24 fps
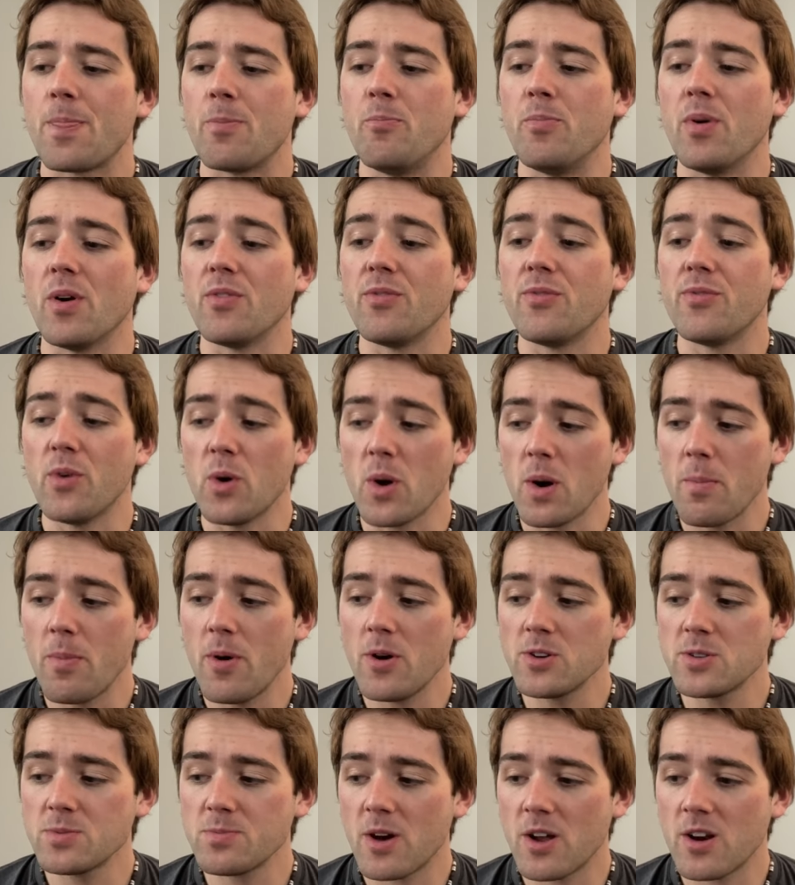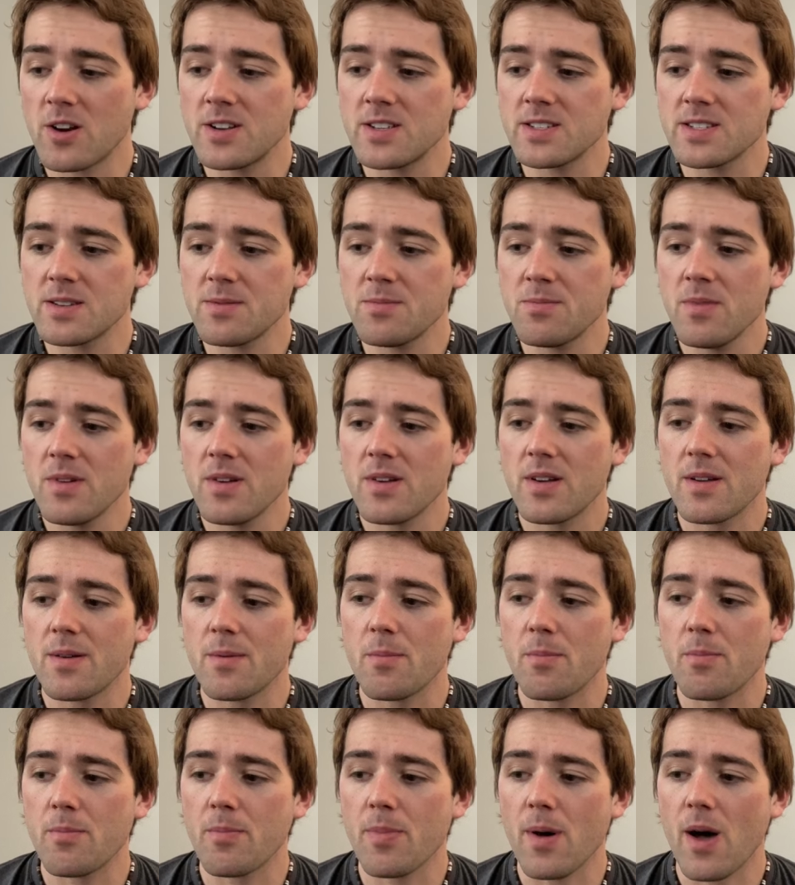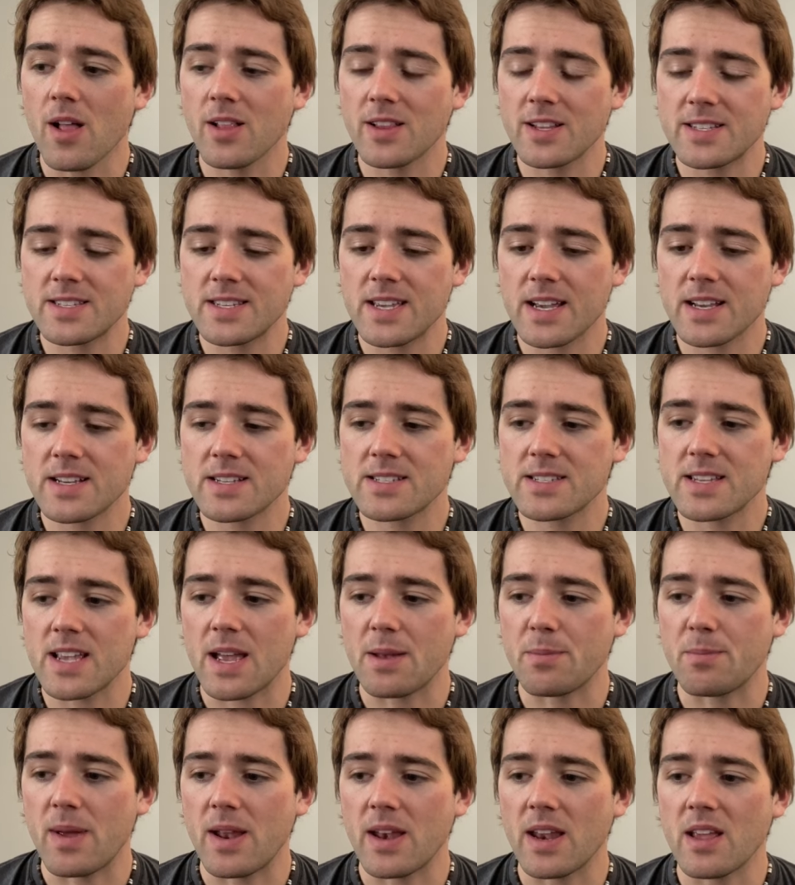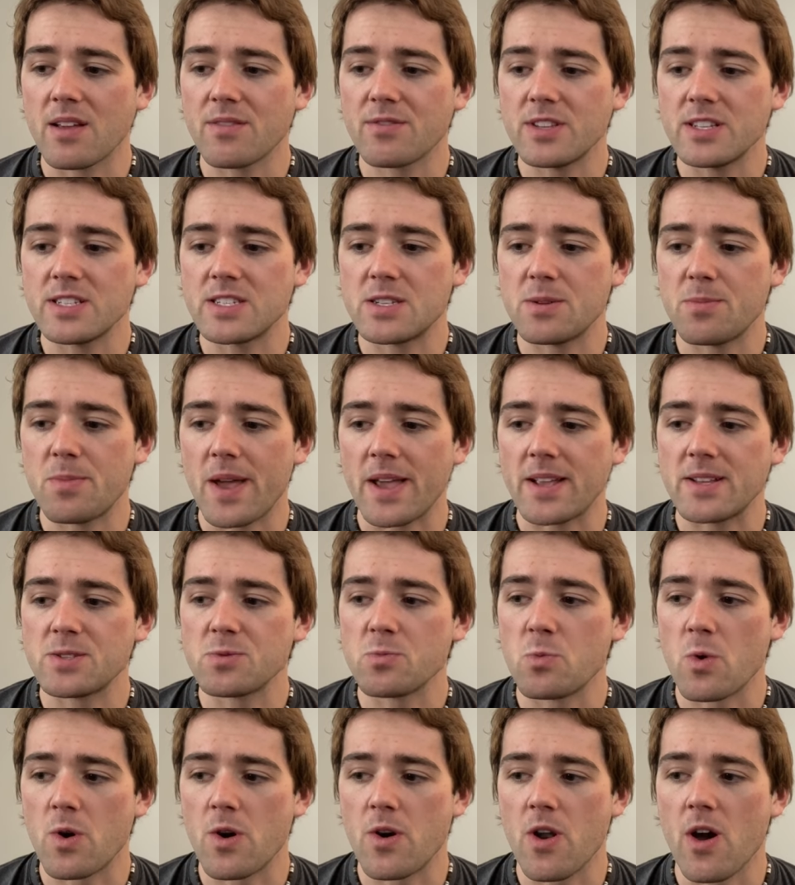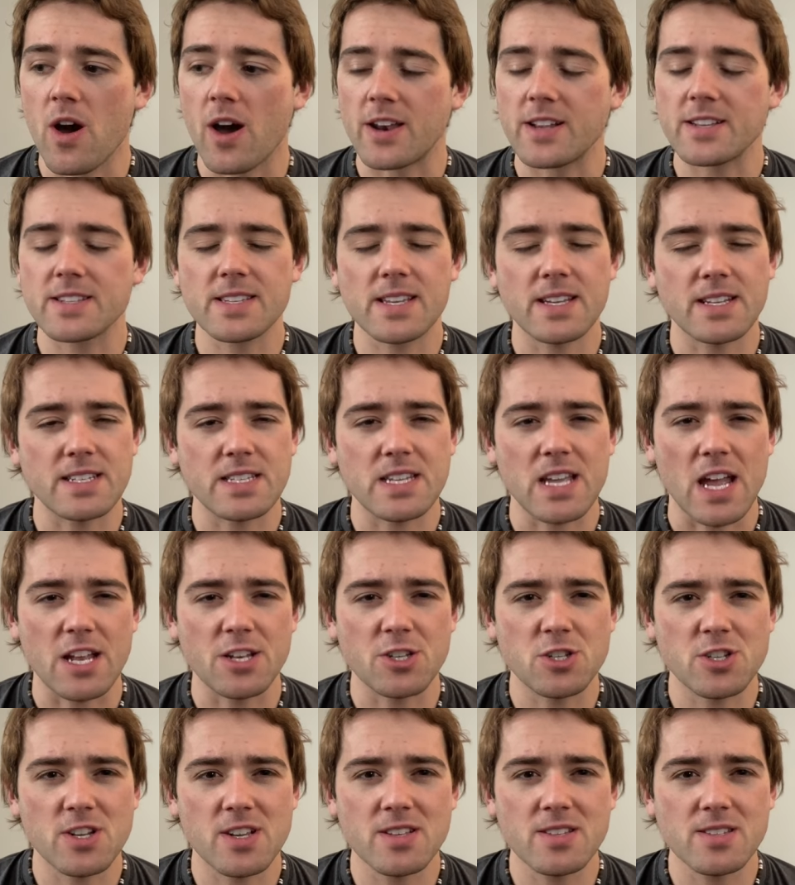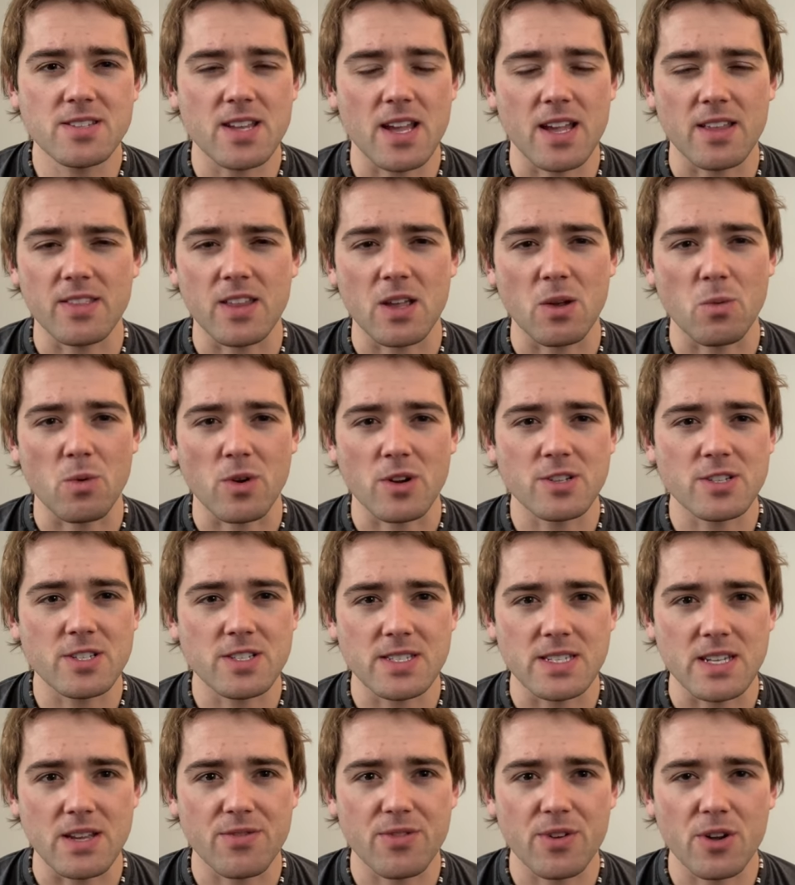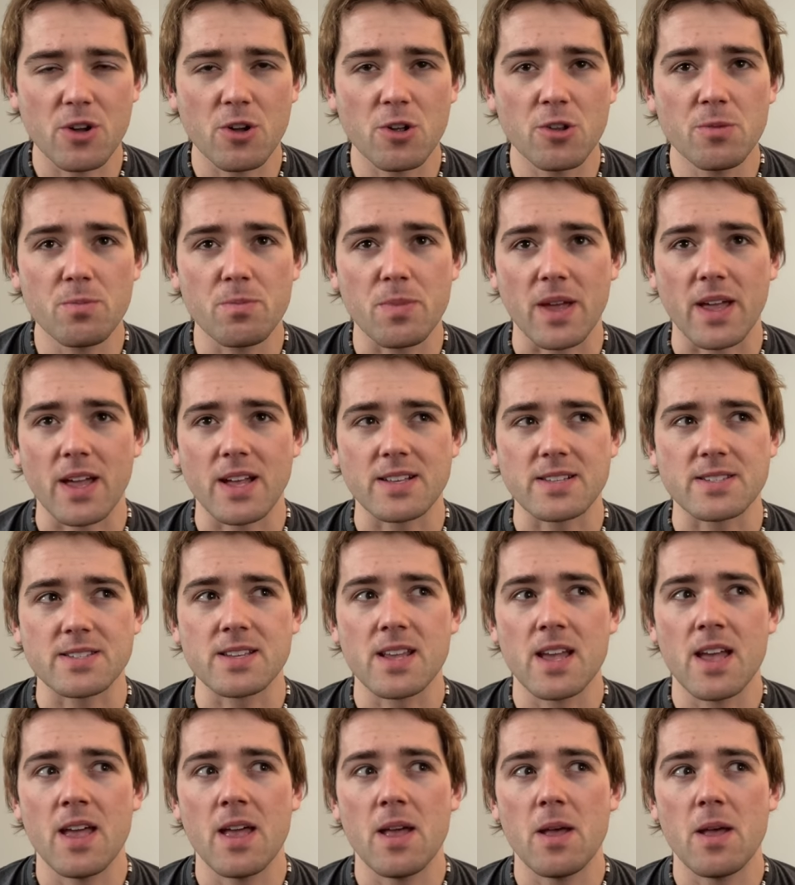before postmodernism, politics and many of these debates were not as contentious and they weren't as difficult because